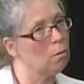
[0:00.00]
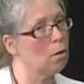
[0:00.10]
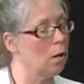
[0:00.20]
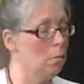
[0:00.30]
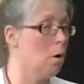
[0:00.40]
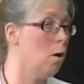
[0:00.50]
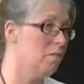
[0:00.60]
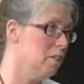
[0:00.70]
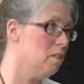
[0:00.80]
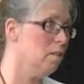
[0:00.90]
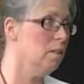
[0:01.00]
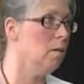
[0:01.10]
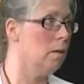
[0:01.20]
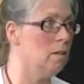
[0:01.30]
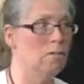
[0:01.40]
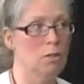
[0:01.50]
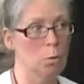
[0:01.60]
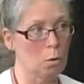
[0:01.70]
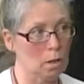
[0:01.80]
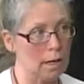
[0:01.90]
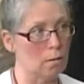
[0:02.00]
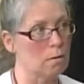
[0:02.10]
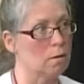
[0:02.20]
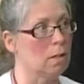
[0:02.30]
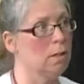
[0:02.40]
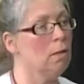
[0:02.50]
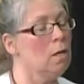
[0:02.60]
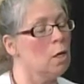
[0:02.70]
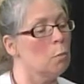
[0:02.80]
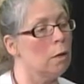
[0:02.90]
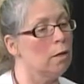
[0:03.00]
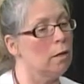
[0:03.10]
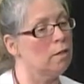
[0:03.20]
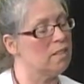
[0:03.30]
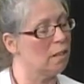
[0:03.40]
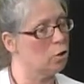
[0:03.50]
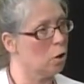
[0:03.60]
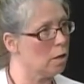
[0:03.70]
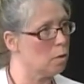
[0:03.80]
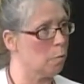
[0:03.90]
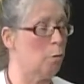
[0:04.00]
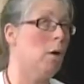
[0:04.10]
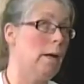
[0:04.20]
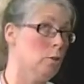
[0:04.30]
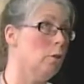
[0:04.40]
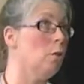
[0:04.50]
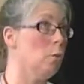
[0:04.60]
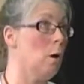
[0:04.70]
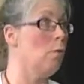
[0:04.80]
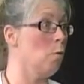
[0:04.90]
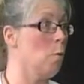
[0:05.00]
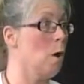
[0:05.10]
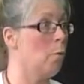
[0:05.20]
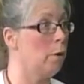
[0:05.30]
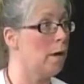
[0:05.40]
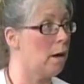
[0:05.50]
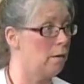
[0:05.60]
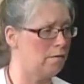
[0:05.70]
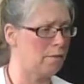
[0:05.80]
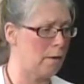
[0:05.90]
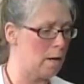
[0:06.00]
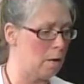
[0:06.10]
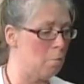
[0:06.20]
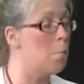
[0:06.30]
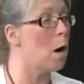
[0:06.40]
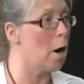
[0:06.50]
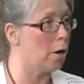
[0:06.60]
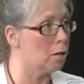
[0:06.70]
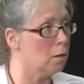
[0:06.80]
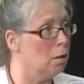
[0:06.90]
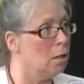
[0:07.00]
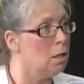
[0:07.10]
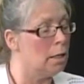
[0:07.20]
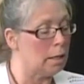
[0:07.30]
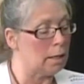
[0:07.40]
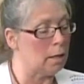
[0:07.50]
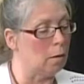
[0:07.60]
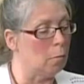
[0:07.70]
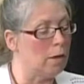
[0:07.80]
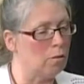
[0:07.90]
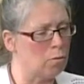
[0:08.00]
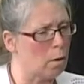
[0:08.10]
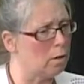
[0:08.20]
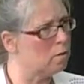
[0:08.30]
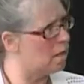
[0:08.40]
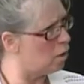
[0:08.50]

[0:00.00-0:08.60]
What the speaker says: obviously individual counseling, but in St. Johnsbury, well, actually throughout Vermont, we have BART. We have one in St.